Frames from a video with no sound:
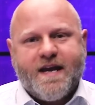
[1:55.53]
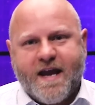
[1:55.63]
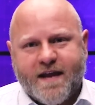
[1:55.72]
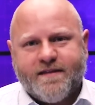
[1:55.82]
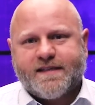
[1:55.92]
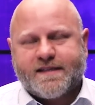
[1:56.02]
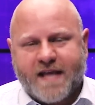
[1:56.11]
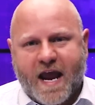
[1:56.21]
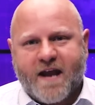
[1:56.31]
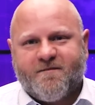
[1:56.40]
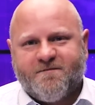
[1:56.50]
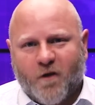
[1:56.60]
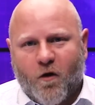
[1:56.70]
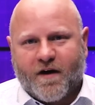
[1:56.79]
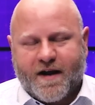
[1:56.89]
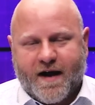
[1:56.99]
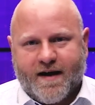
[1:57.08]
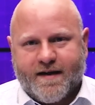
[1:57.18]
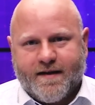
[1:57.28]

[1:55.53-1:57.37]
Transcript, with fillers: in the state of Florida.